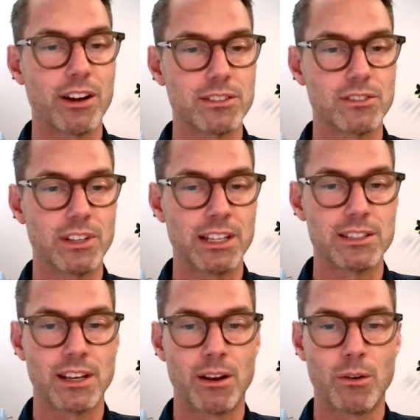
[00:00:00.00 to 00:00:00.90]

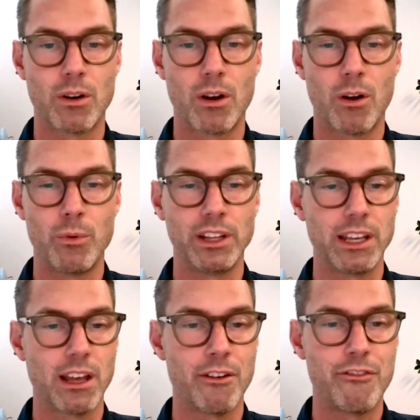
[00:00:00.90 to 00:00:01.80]
It's a
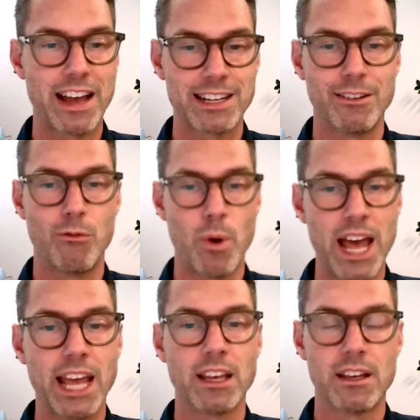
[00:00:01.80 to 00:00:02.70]
really effective
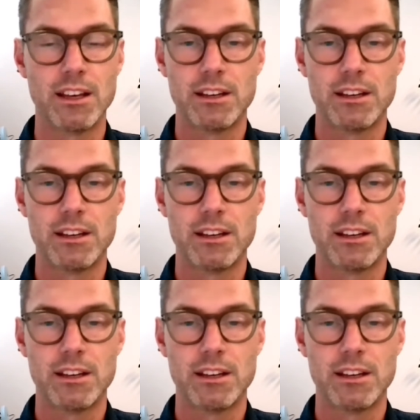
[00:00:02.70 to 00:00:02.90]
way